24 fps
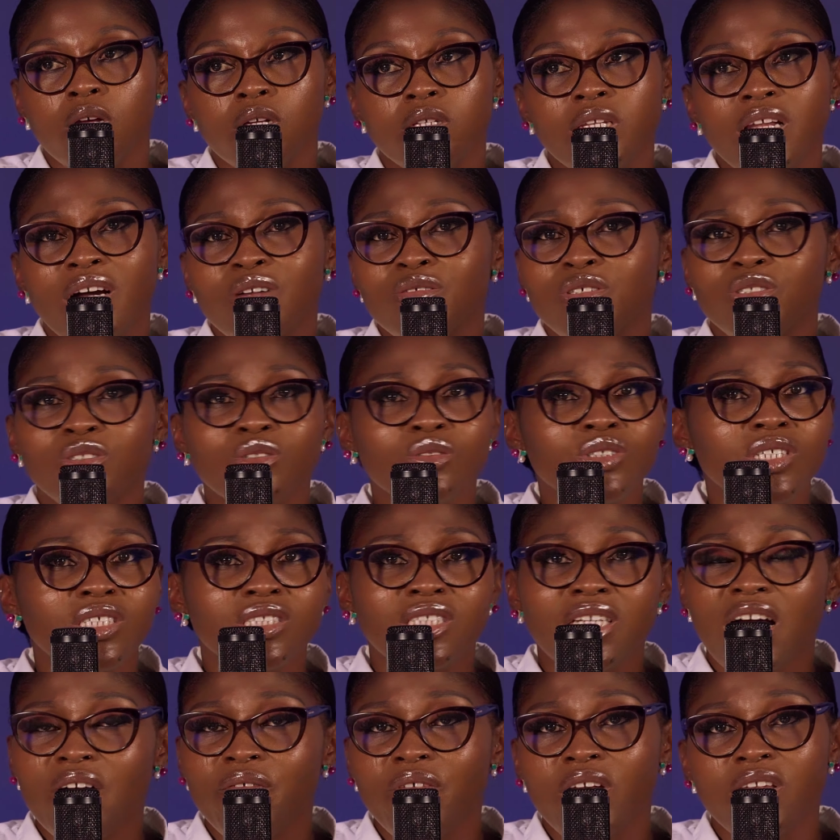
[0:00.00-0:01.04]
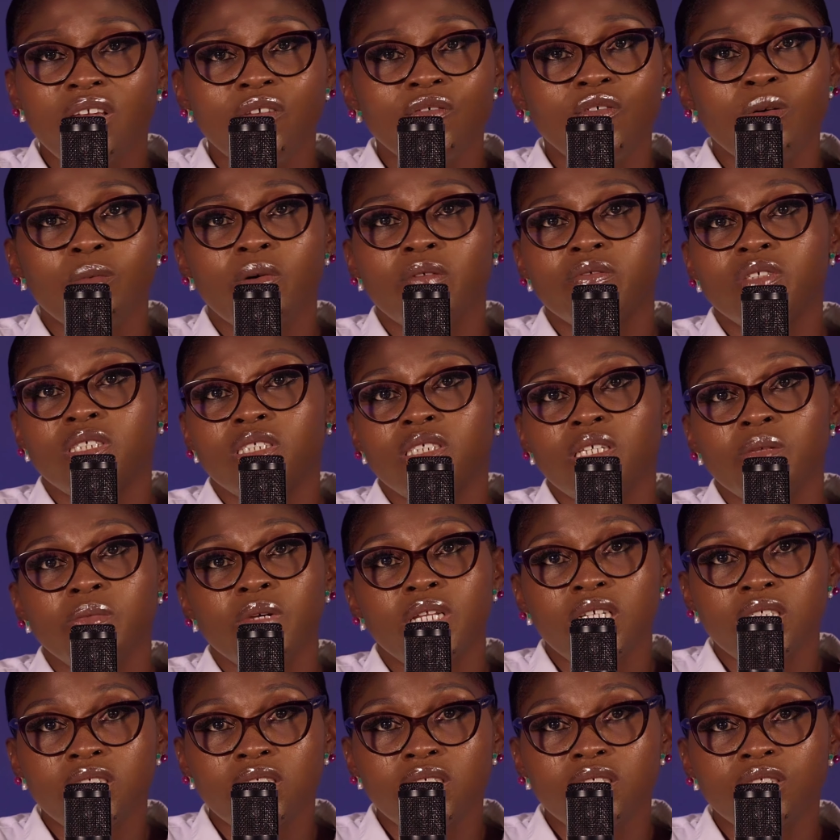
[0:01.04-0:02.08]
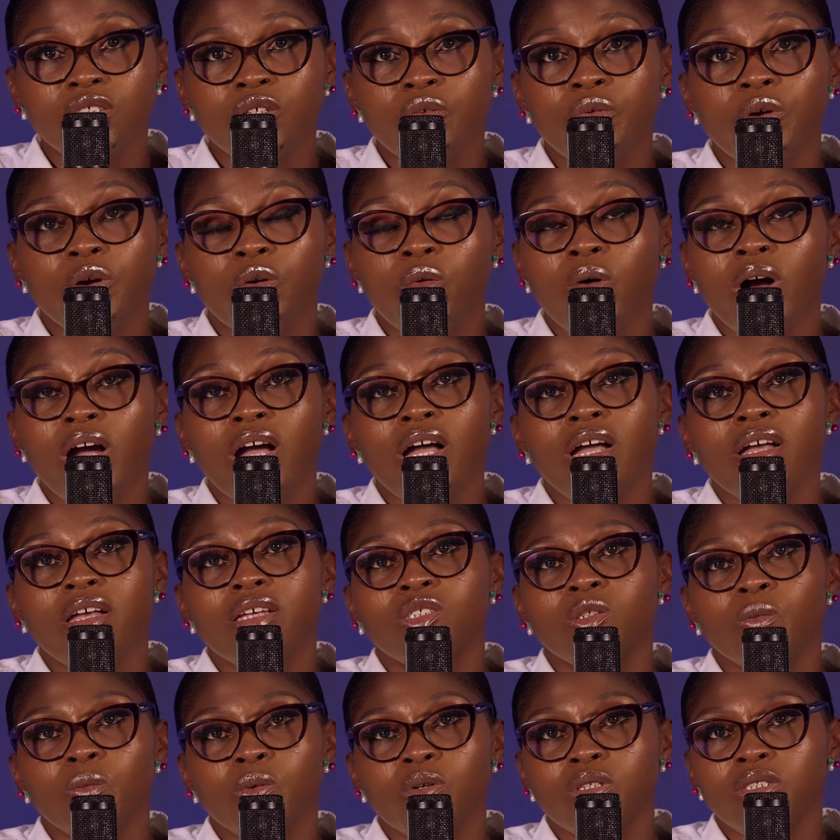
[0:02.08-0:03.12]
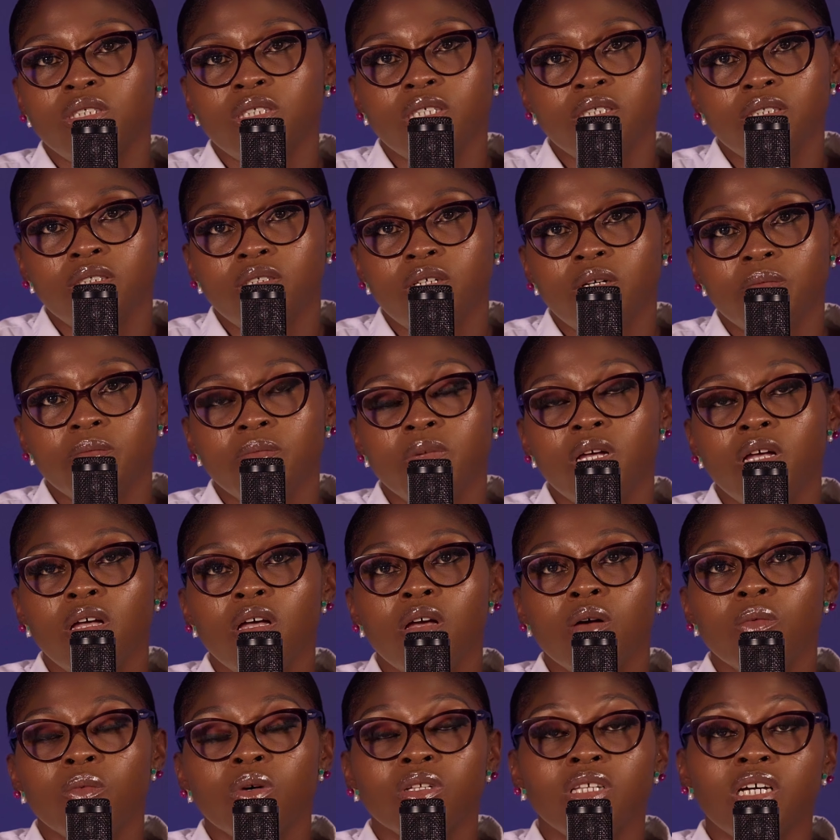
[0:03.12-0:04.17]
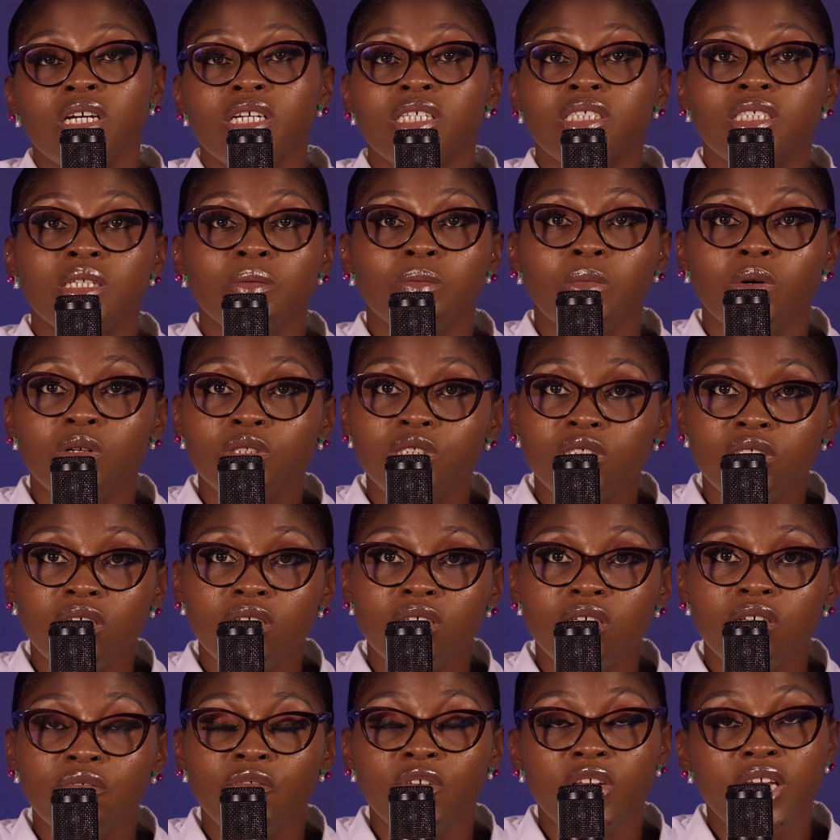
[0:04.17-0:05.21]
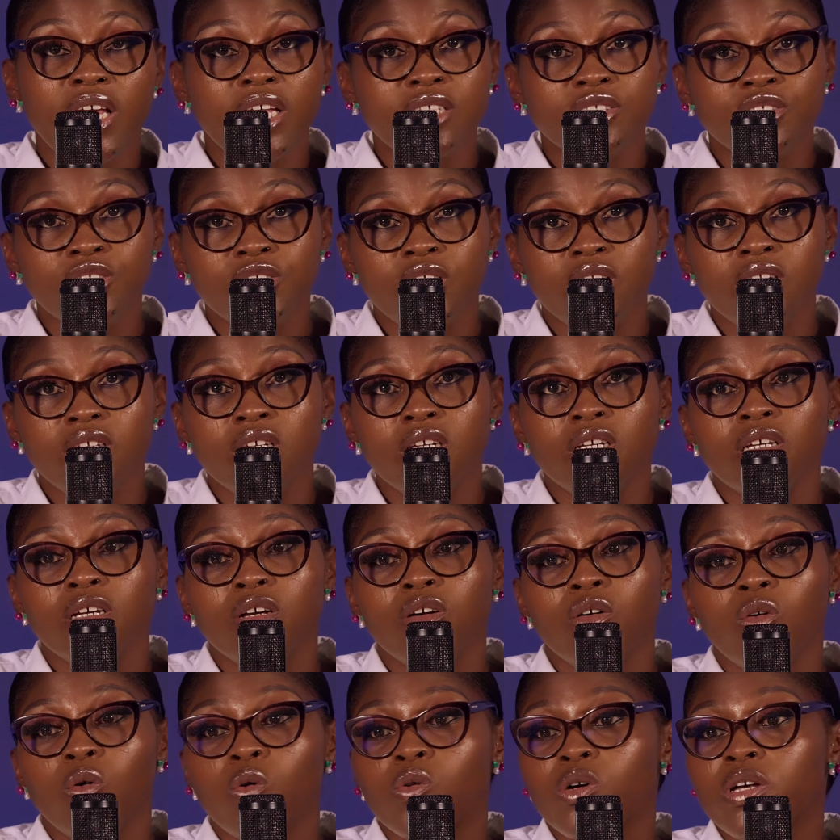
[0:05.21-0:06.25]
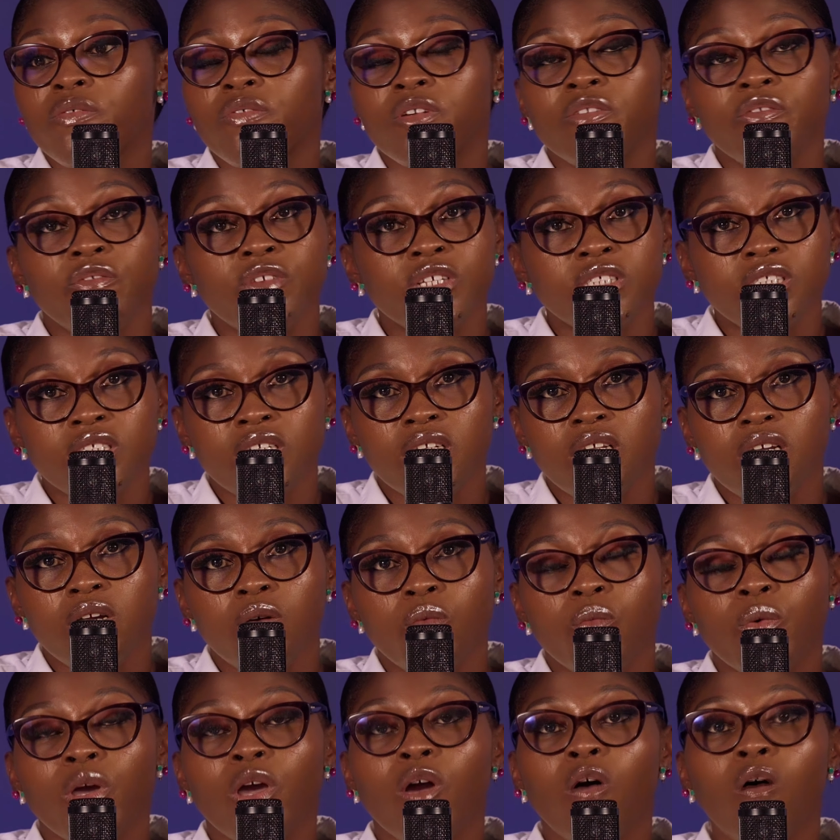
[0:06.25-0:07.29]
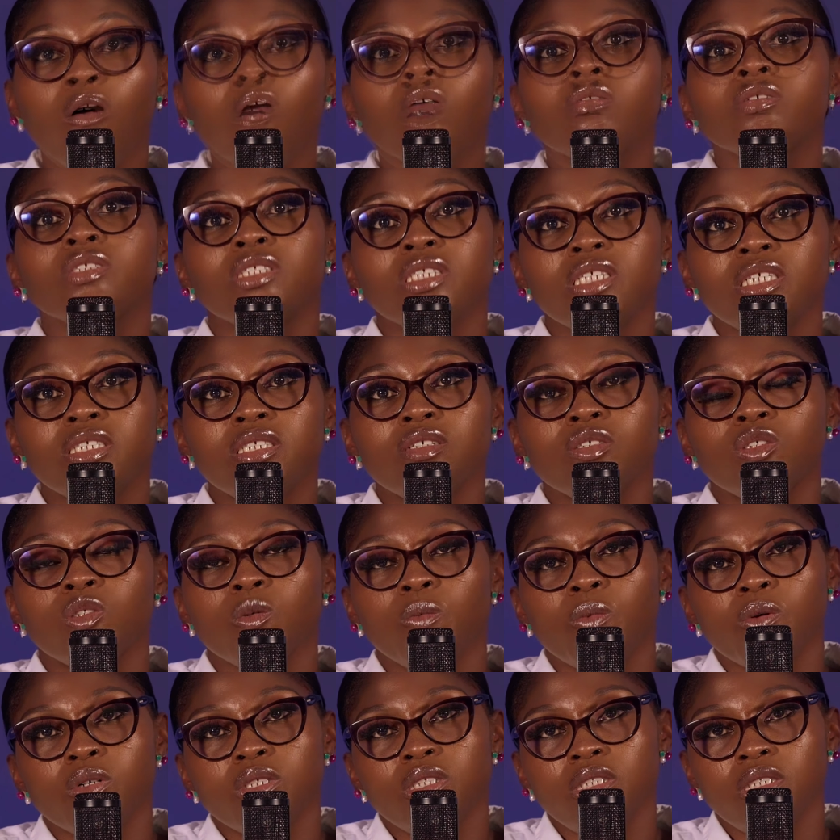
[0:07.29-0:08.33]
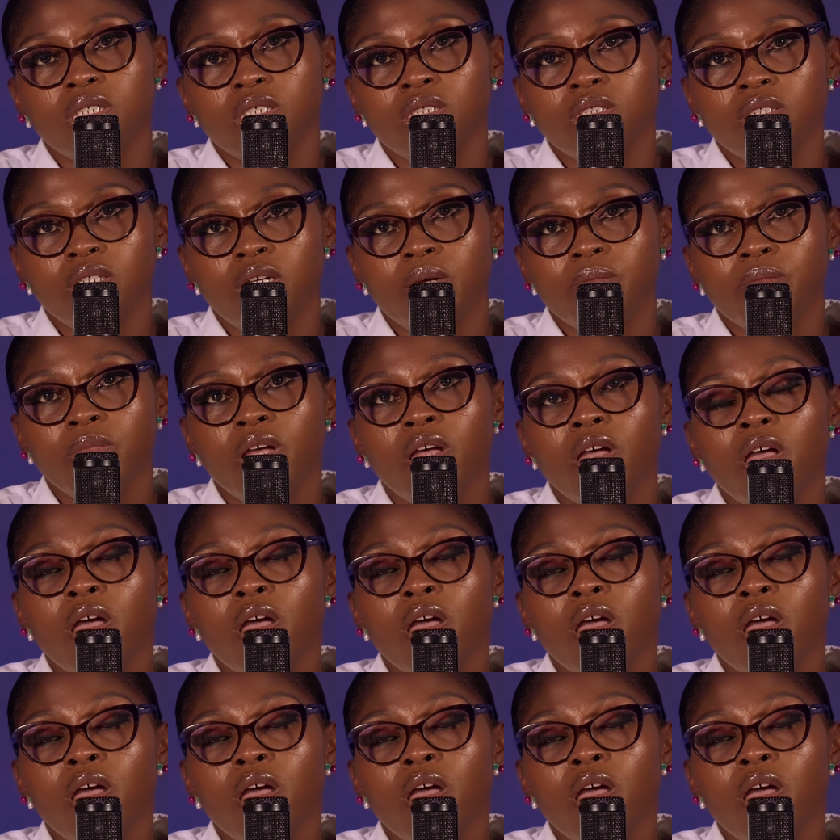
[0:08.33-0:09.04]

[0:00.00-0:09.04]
Now, you don't need to have any form of disability to require a support system, whether it's emotionally, financially, or even physically. We all need a support system.